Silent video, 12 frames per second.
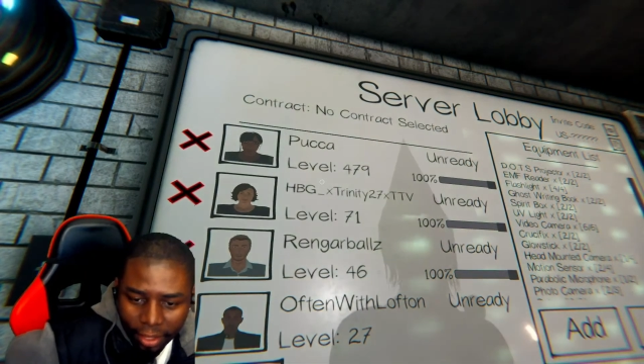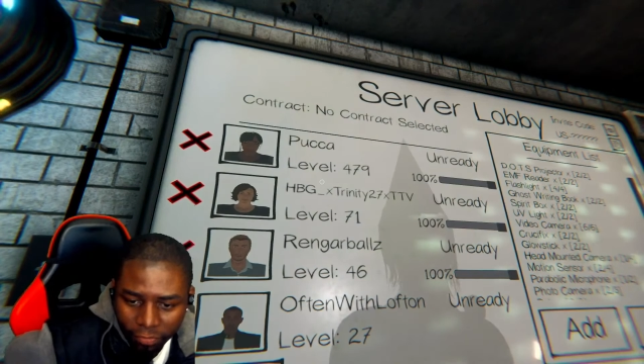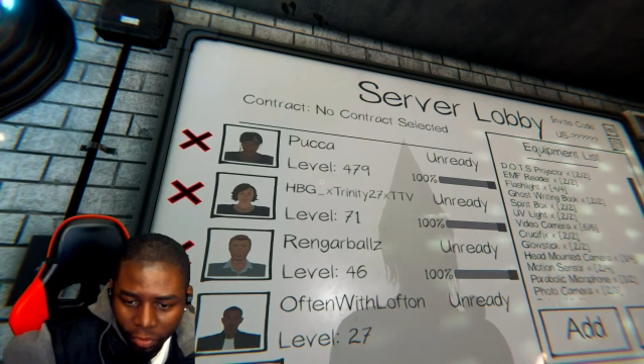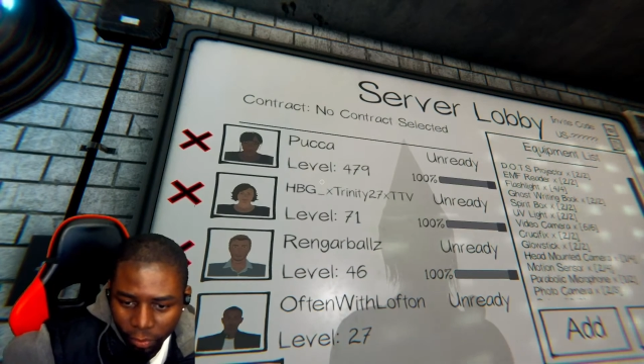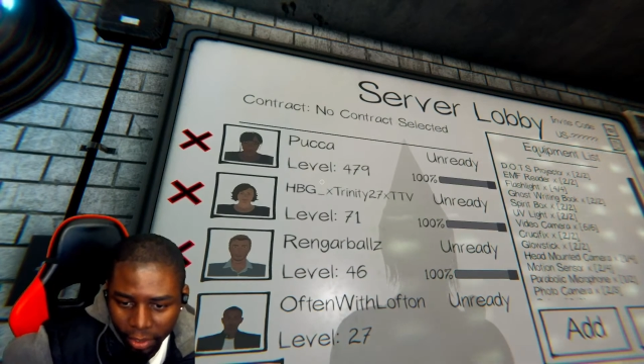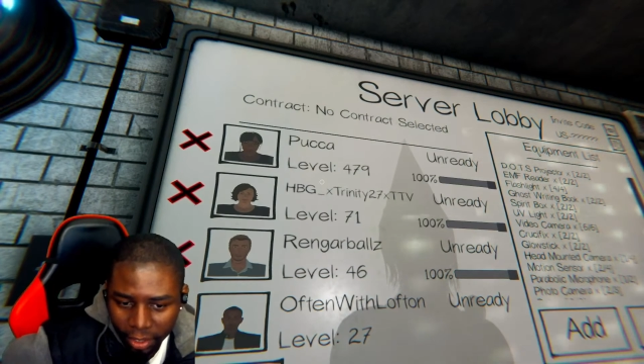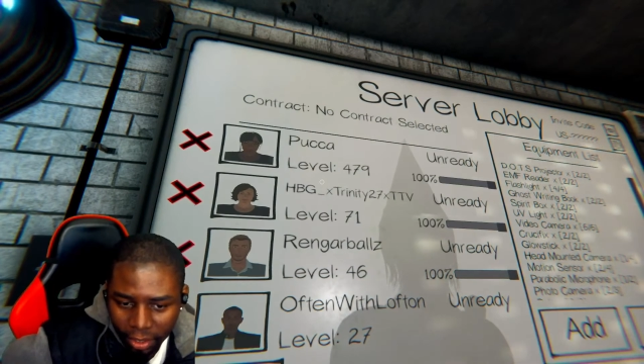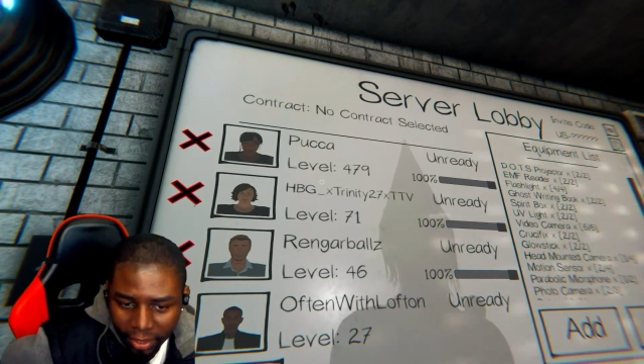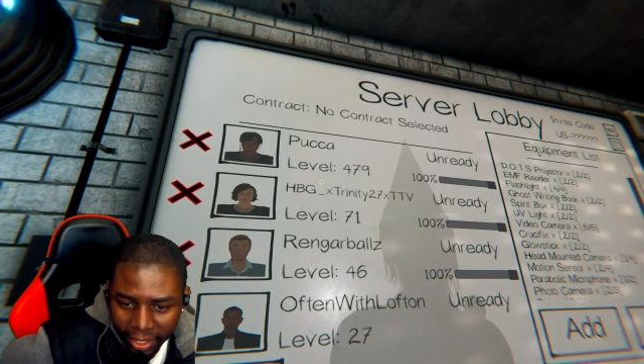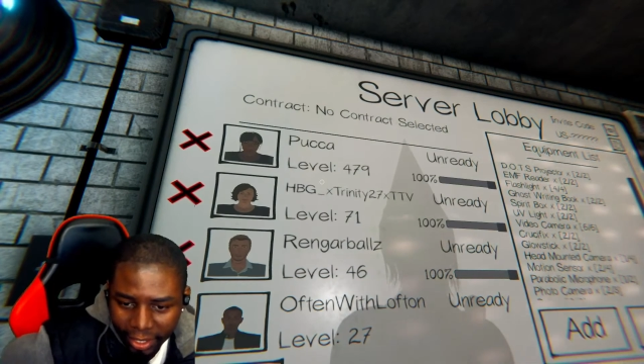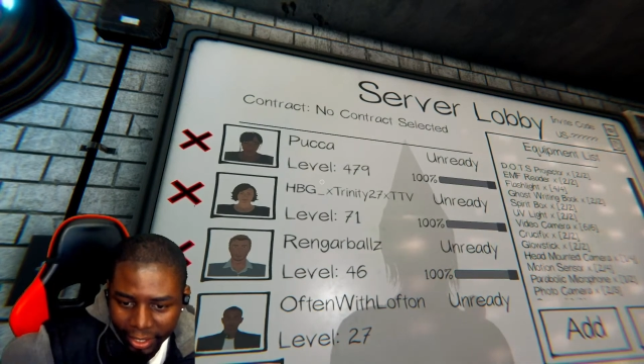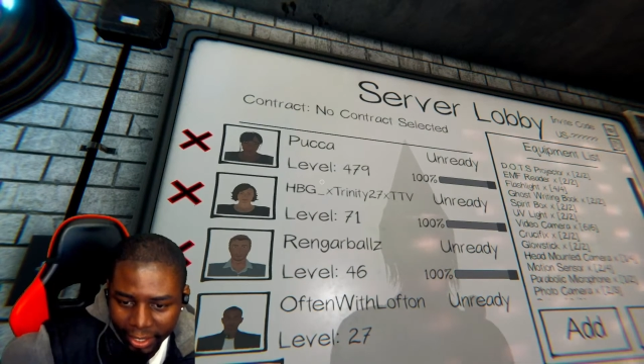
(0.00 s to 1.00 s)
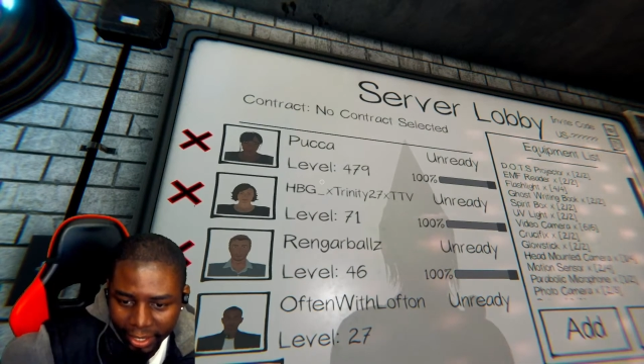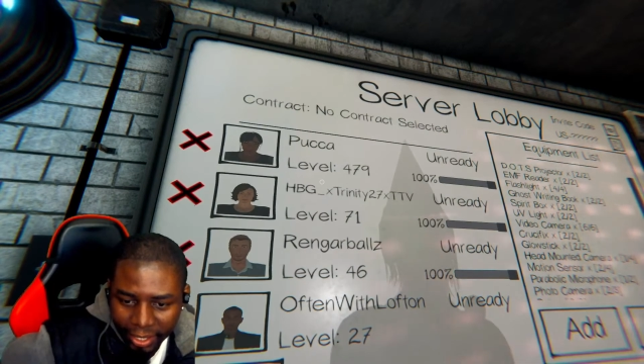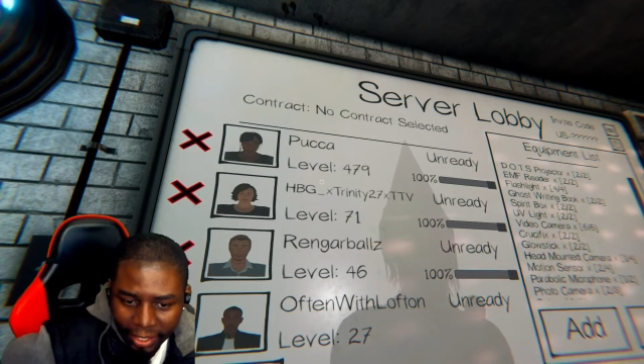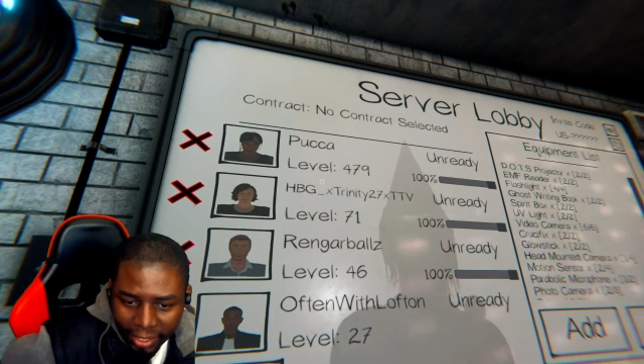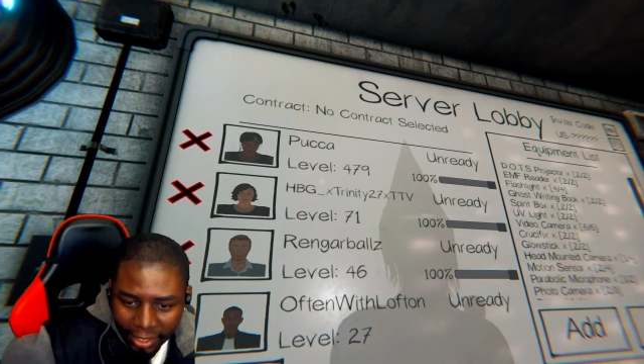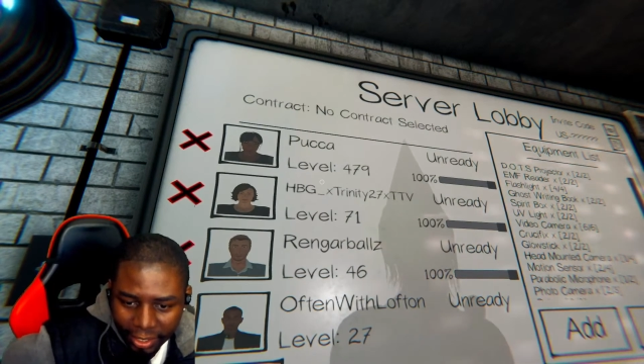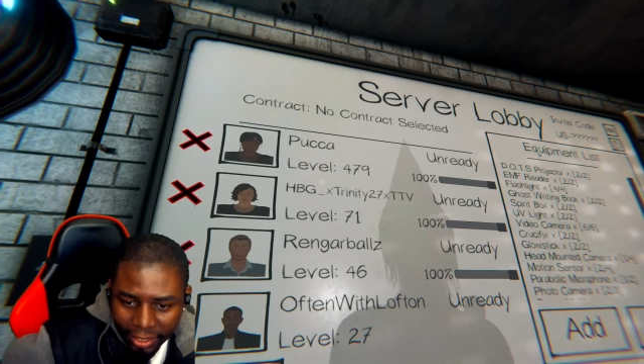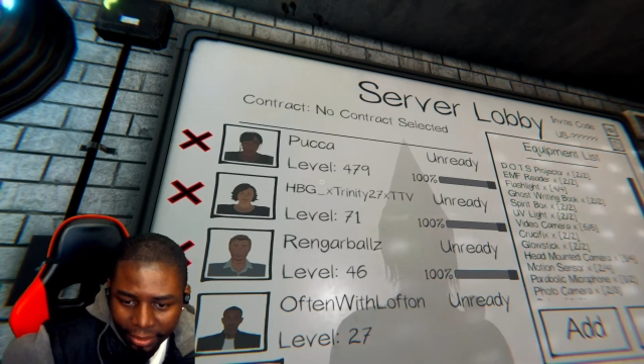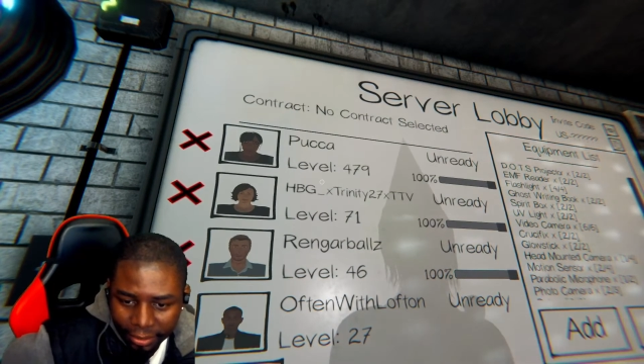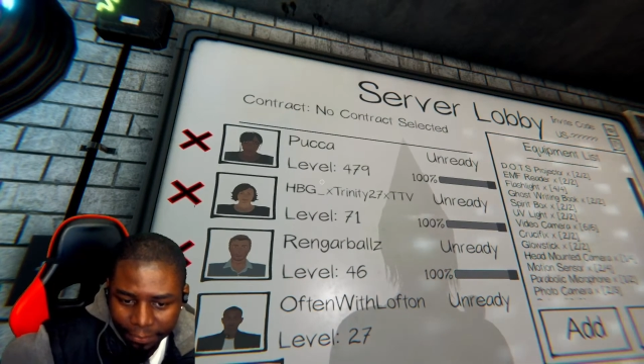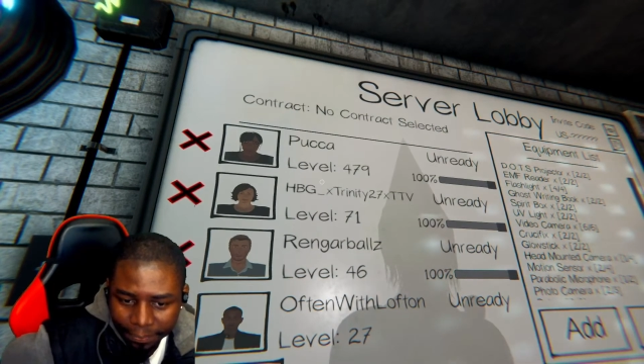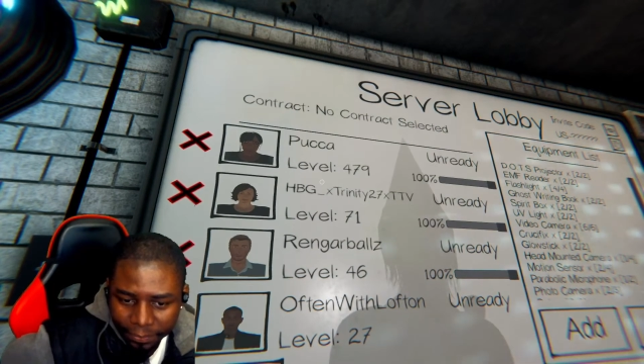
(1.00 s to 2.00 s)
If you want to go ahead and uh,
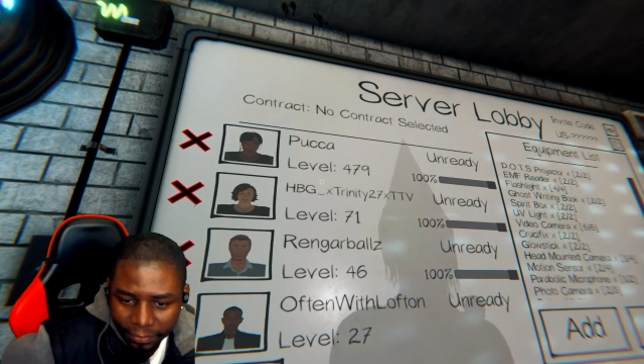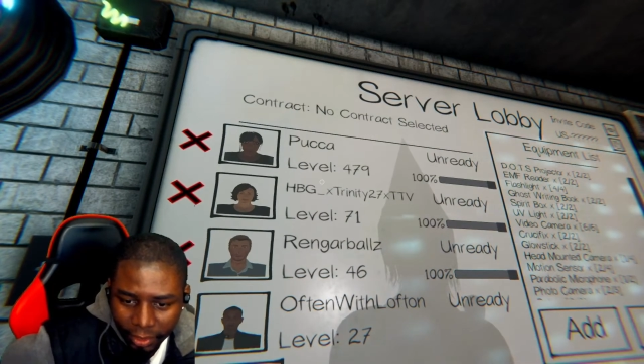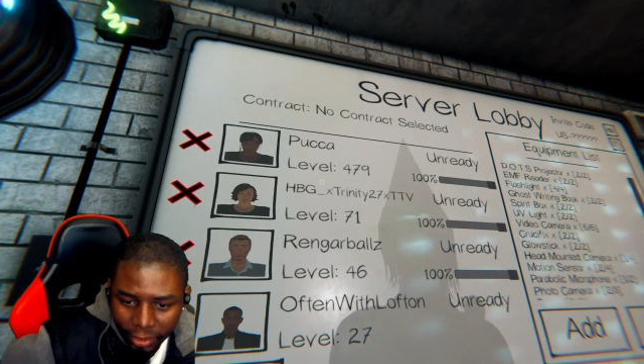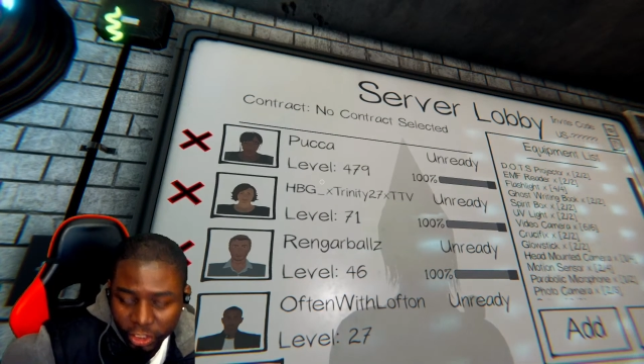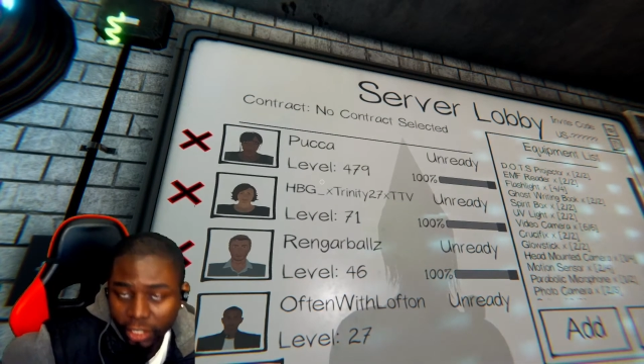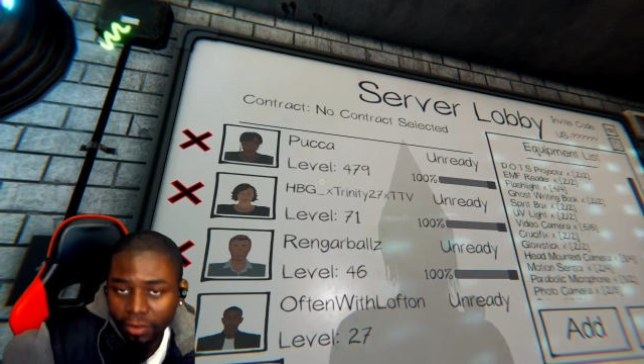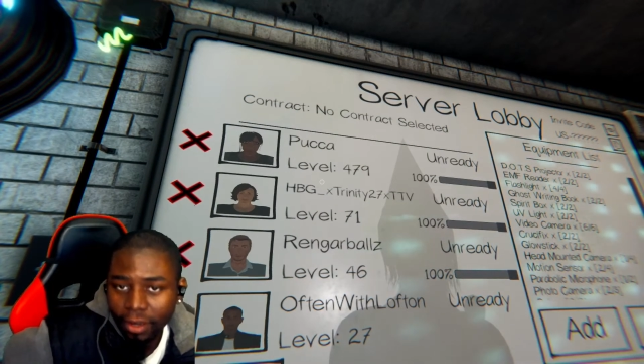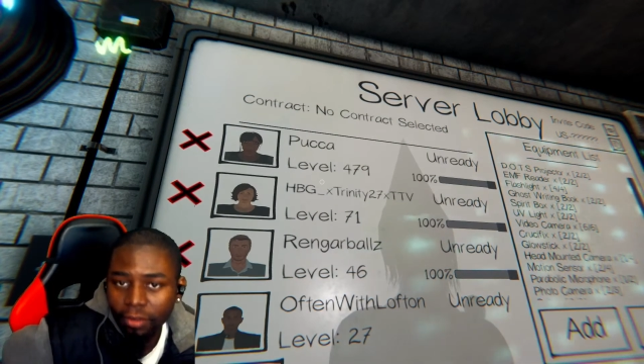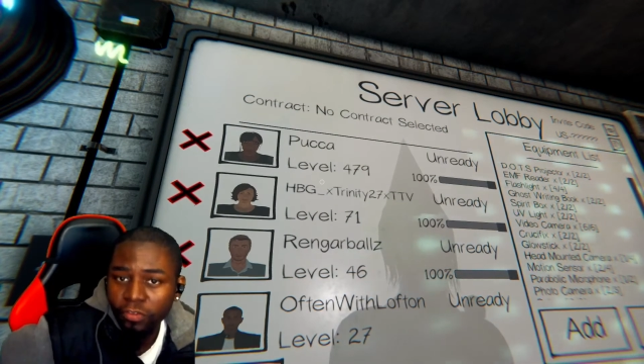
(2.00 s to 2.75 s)
check her out,